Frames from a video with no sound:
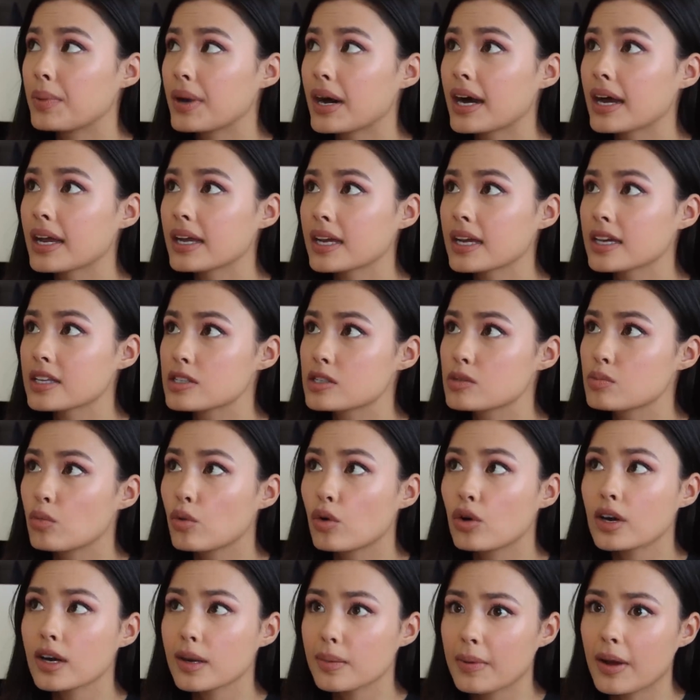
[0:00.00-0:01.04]
but it's
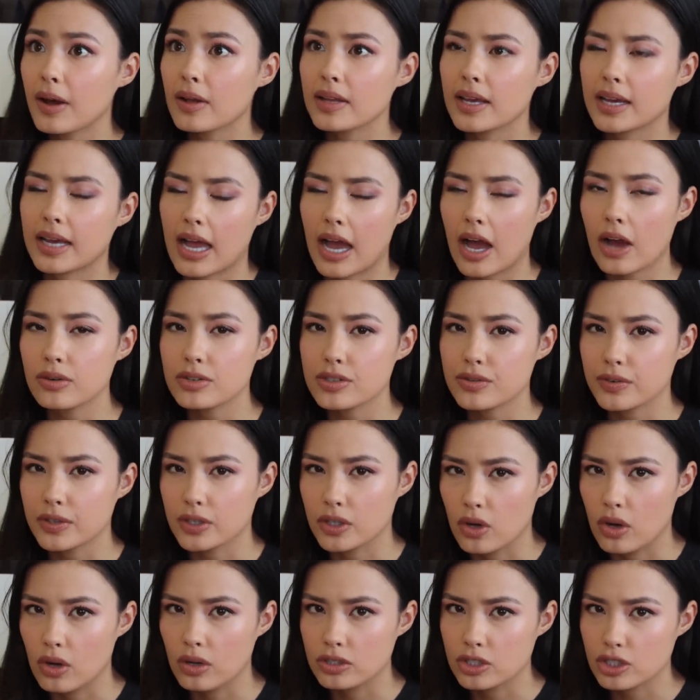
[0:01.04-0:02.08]
more about like how
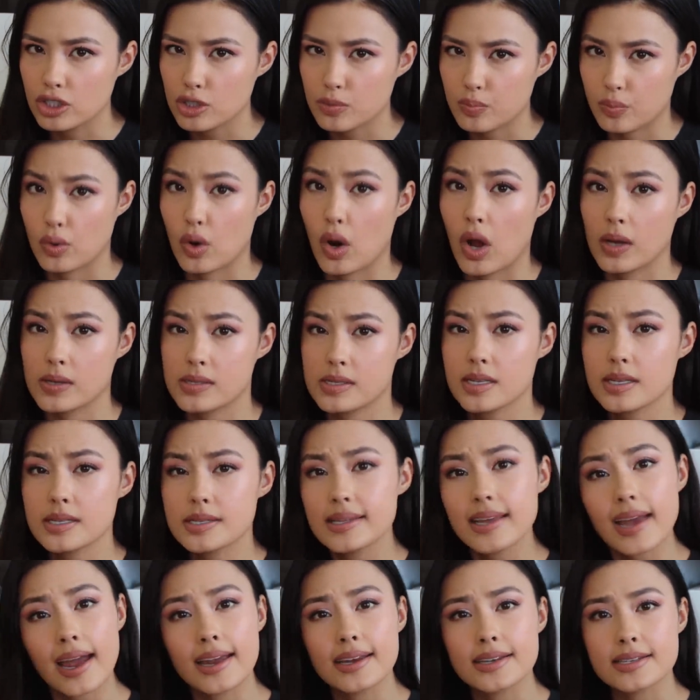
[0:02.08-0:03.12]
different cultures process
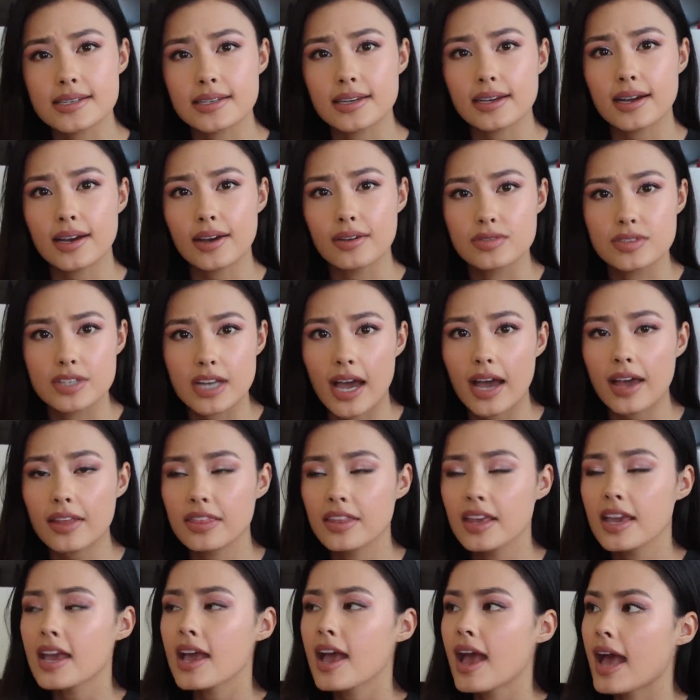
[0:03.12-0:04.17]
the idea of
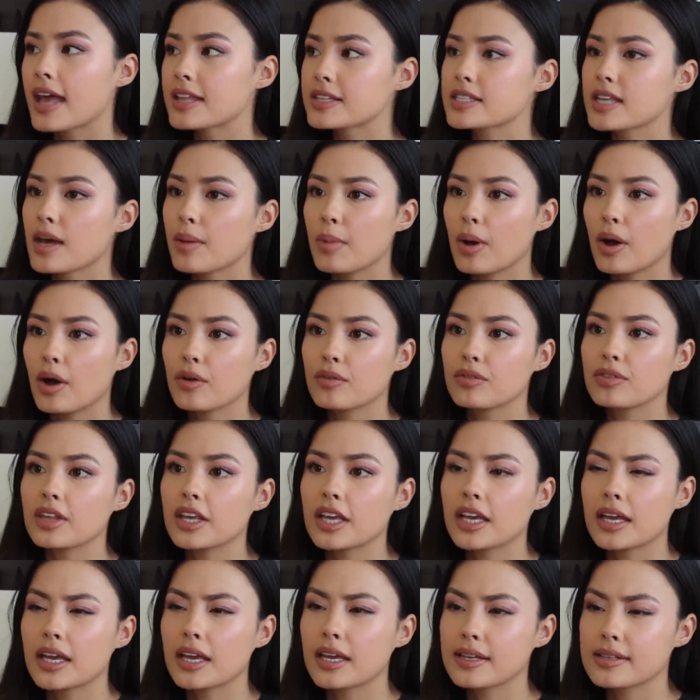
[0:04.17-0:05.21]
death and some of
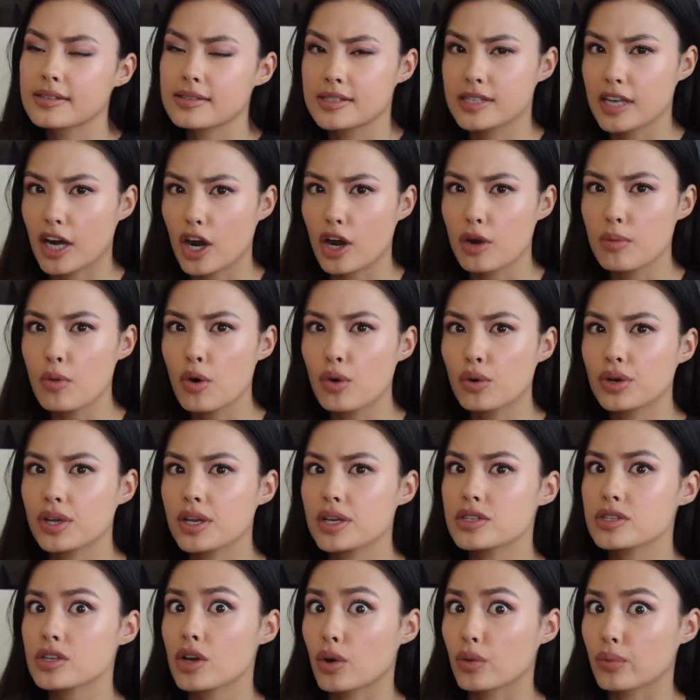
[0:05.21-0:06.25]
the
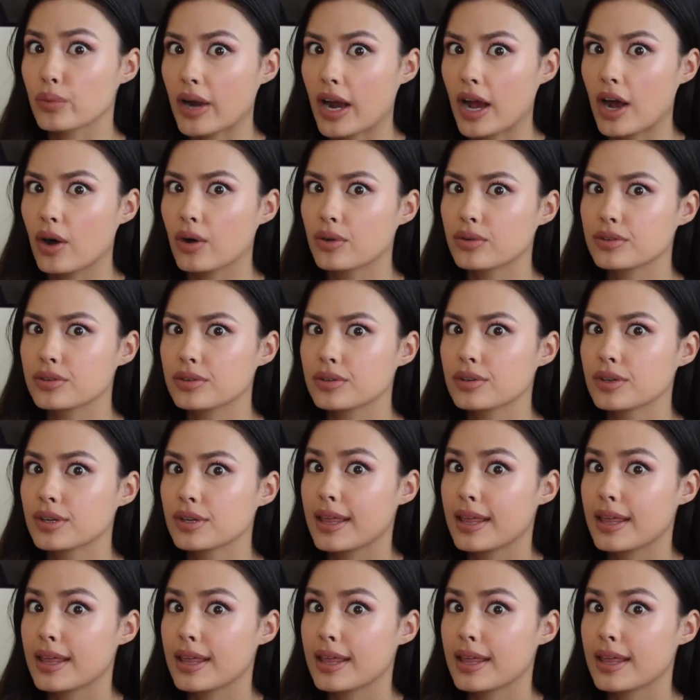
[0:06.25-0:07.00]
ceremonies around